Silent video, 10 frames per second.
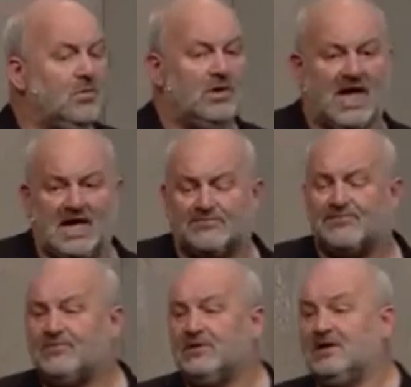We have
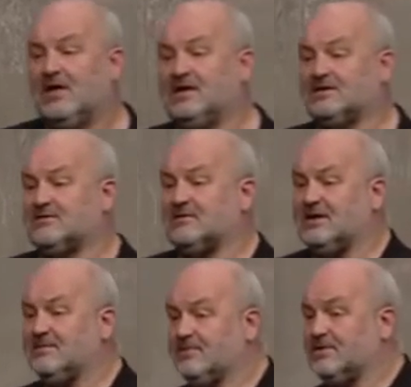here
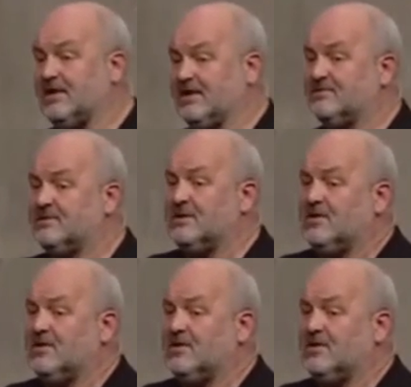in Berlin